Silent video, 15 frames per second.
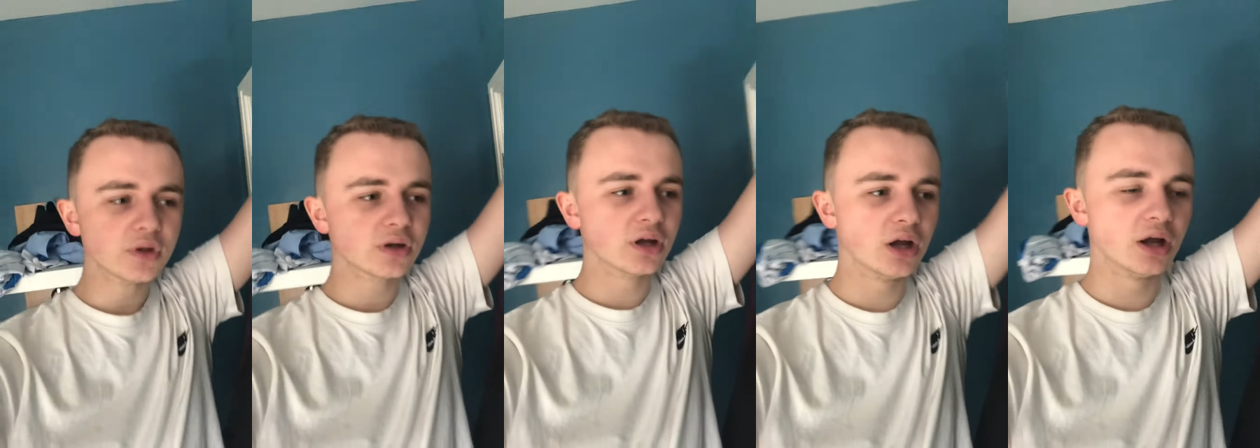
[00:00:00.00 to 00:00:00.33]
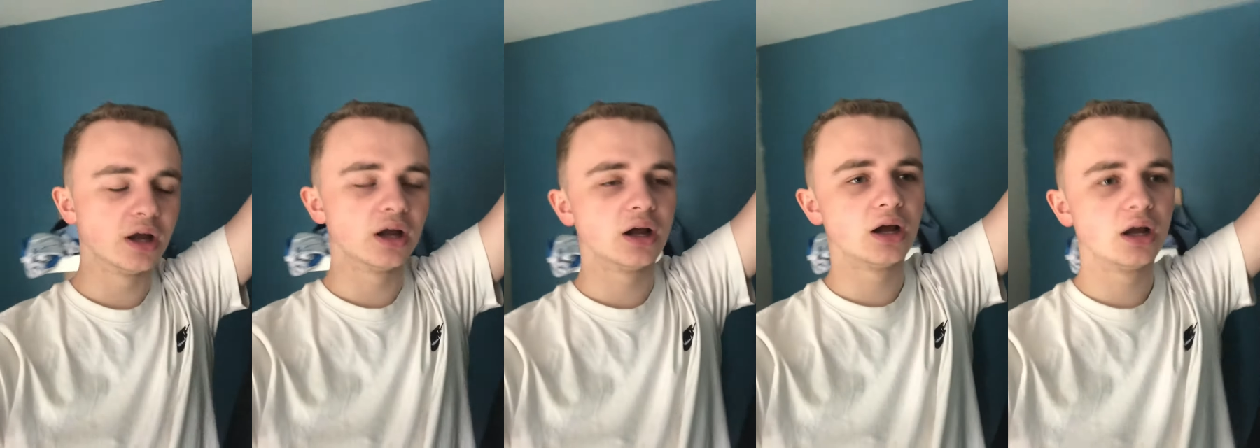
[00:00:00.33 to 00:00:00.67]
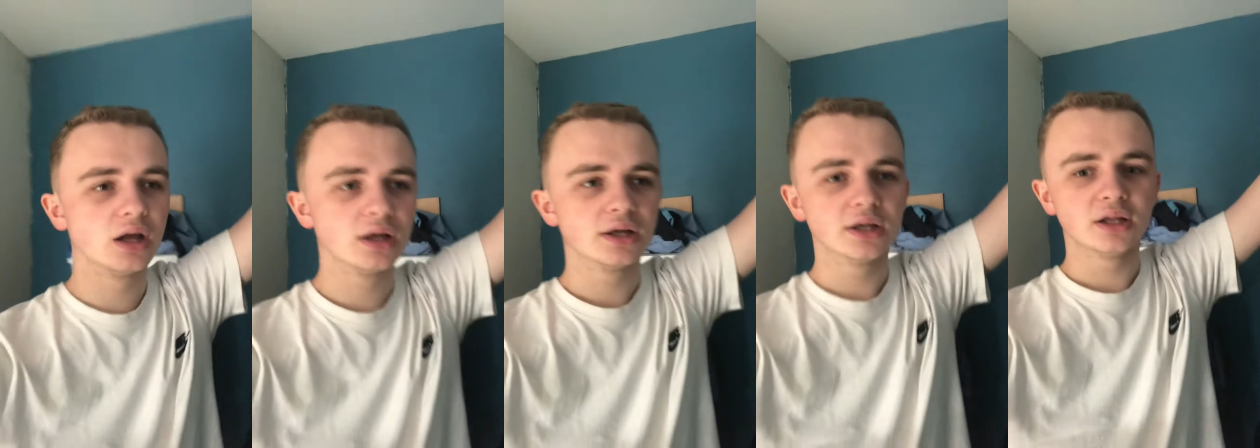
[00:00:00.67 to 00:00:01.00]
Uh,
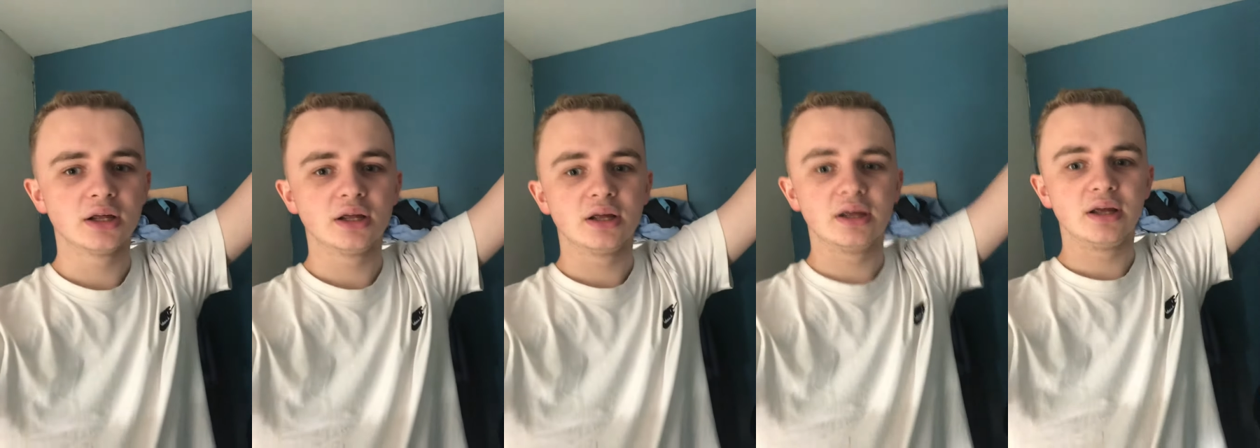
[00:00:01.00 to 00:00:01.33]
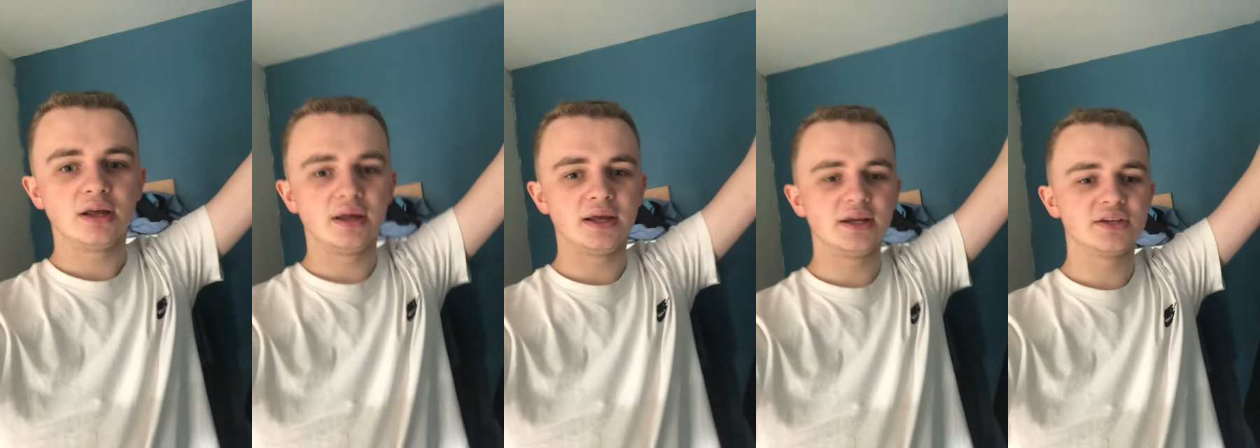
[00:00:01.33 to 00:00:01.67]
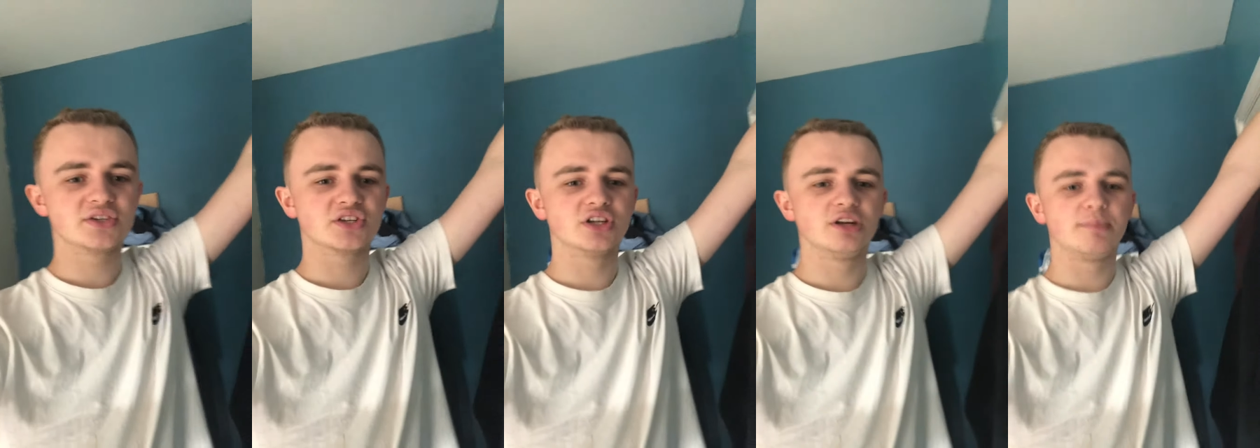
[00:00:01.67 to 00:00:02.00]
it is
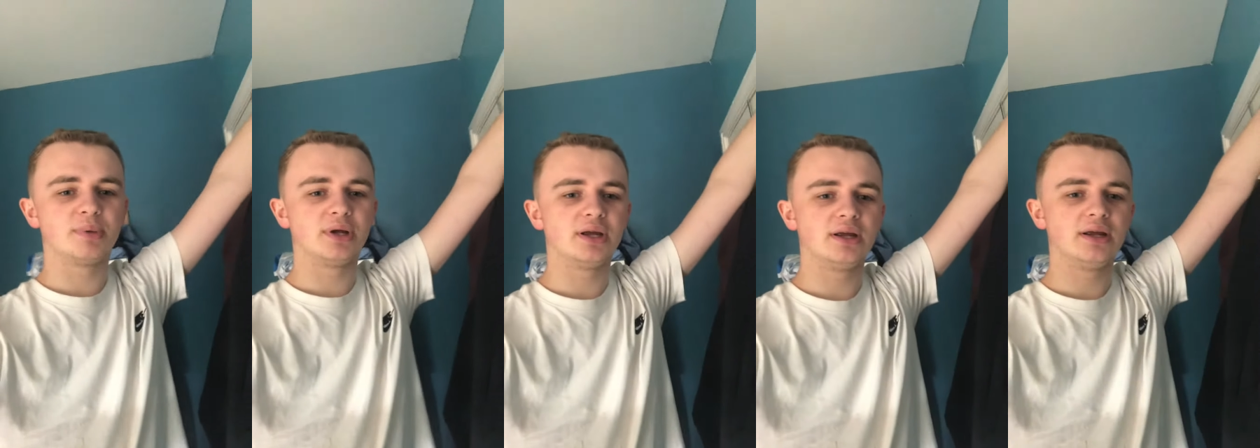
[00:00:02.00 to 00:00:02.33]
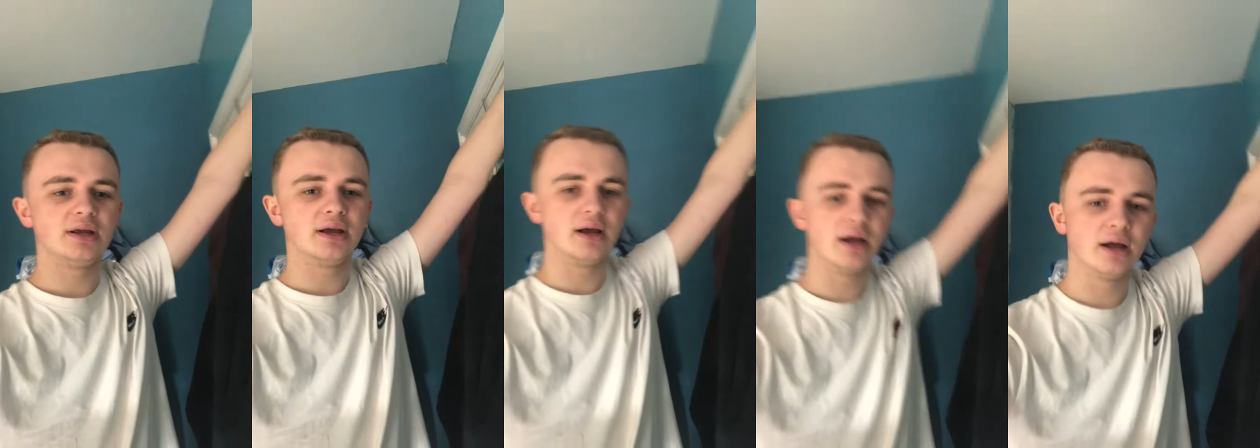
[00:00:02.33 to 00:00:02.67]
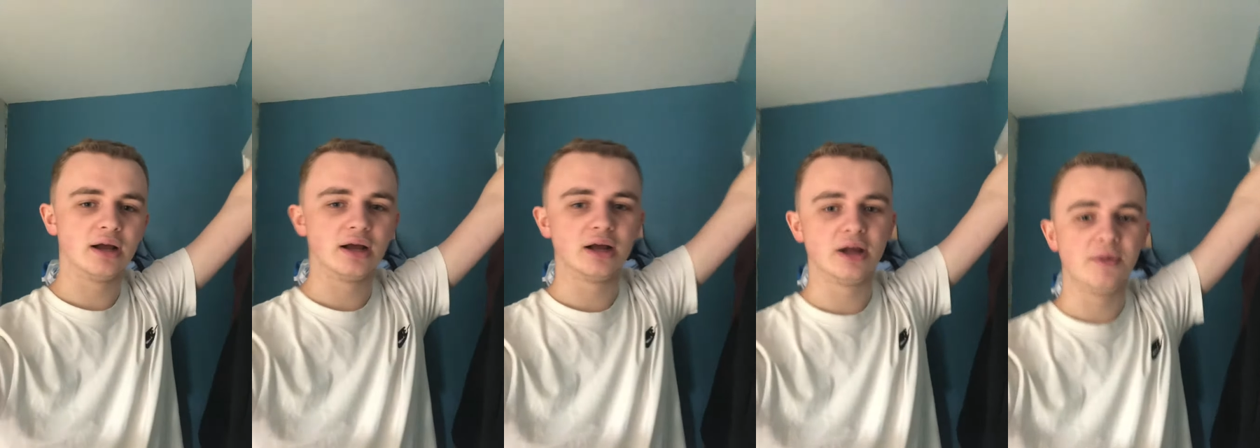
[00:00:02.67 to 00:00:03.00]
going to be
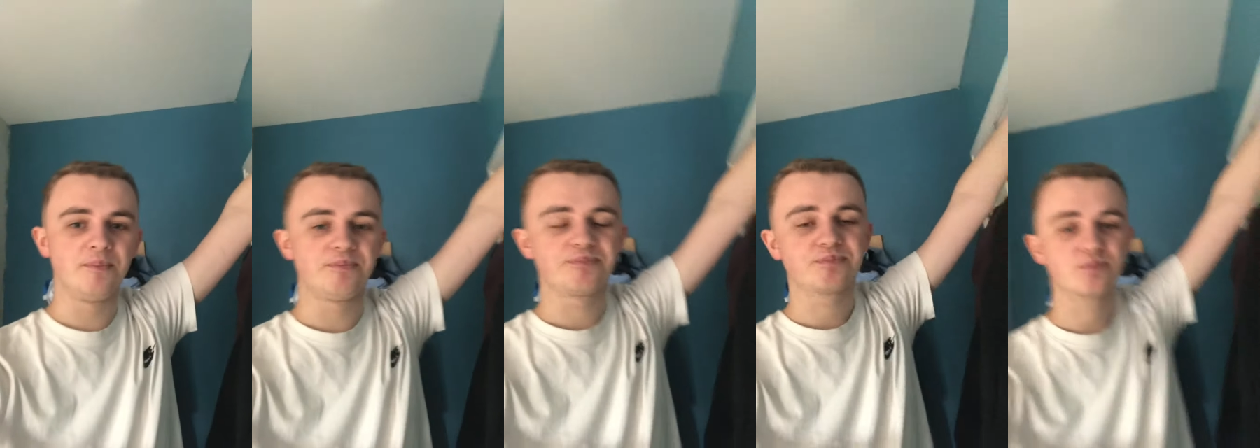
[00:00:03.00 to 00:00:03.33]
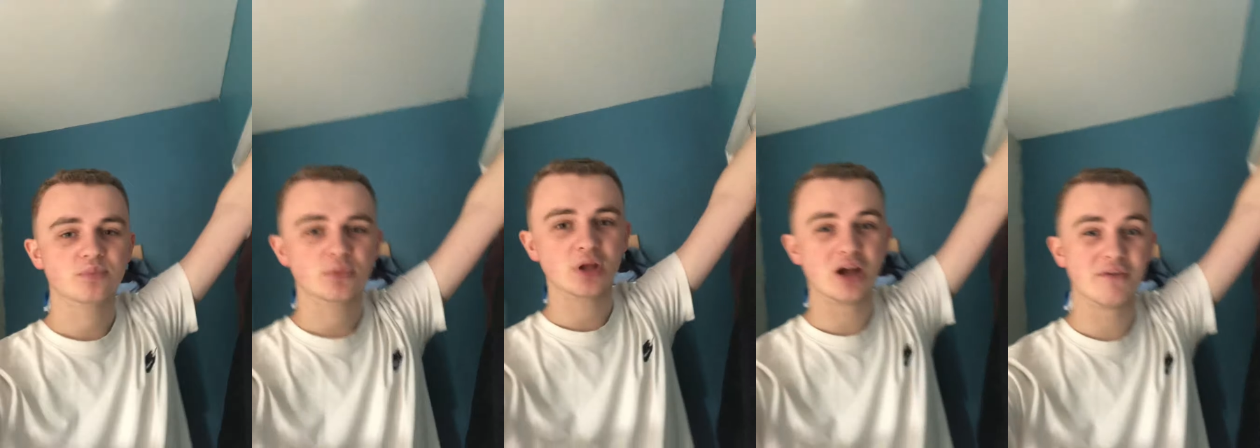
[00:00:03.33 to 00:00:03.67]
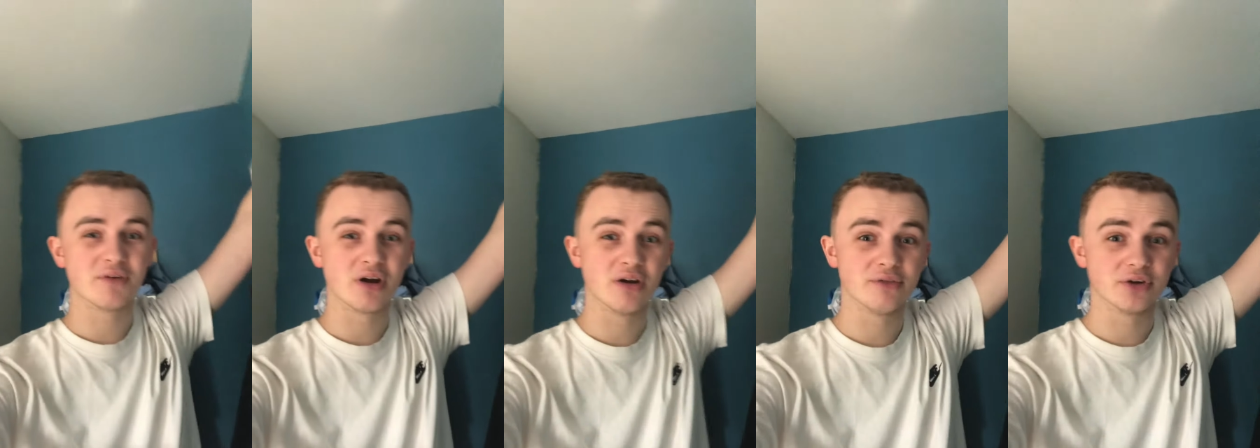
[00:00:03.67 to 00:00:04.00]
um, a
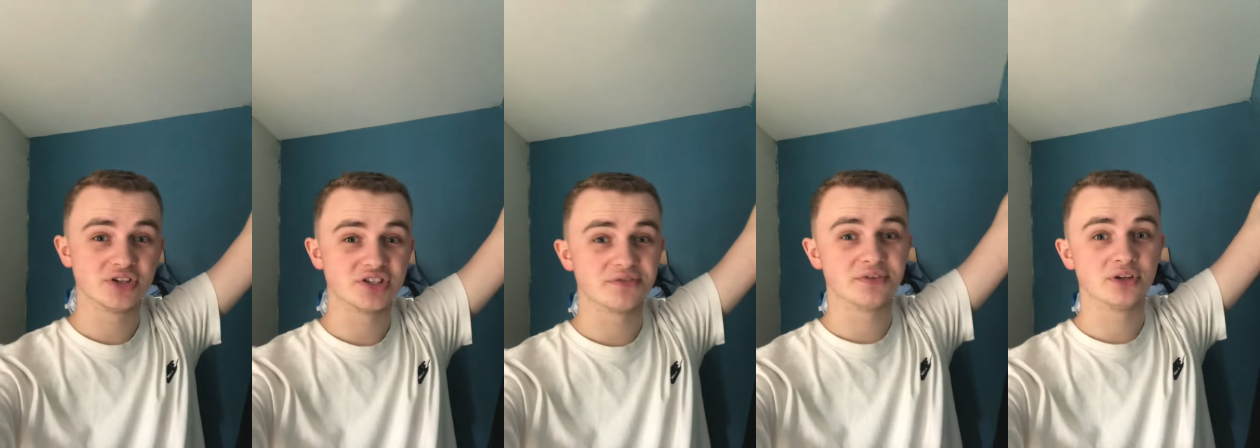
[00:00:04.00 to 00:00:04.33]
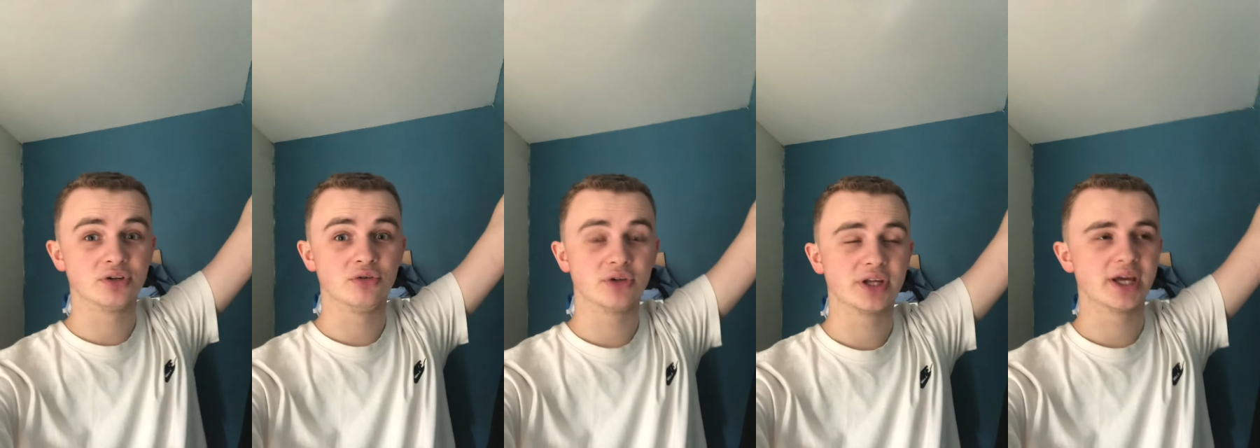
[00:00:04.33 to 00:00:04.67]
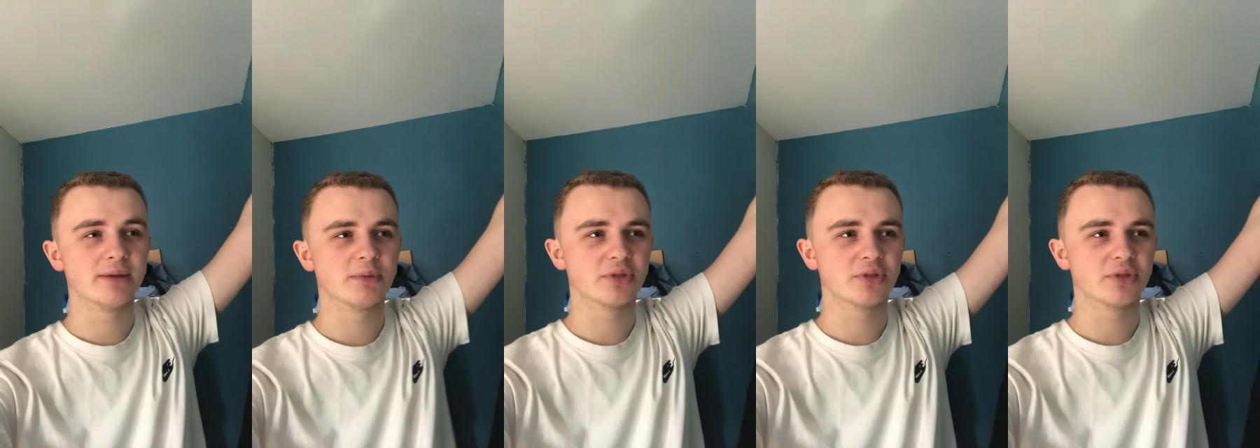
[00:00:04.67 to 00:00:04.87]
very very difficult game.